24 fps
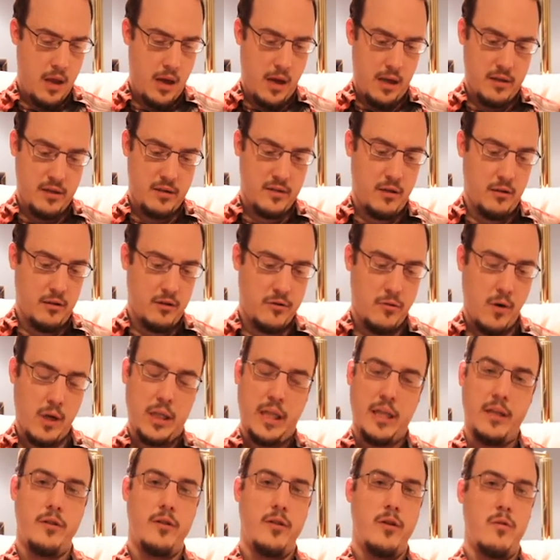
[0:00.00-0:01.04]
still
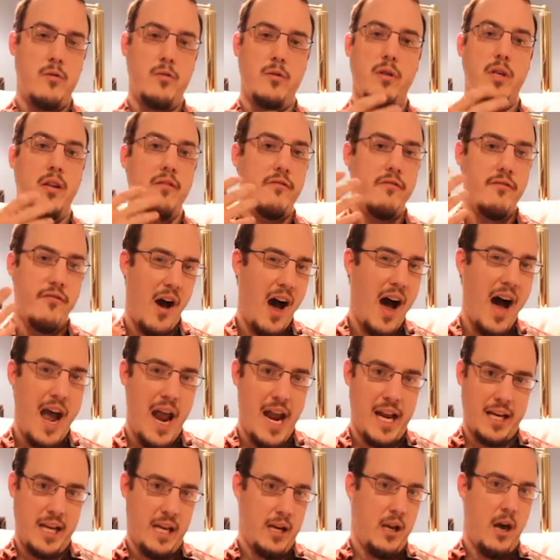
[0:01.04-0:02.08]
struggling to
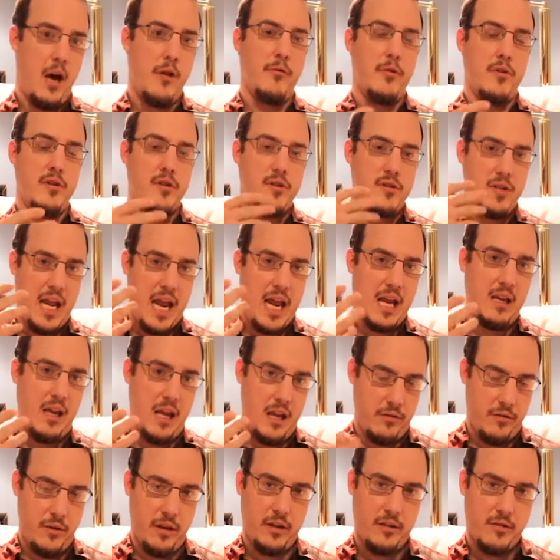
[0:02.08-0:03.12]
define and understand
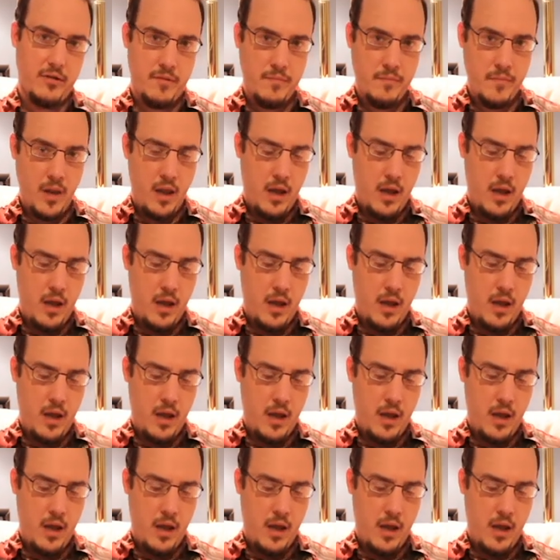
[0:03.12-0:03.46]
ethics.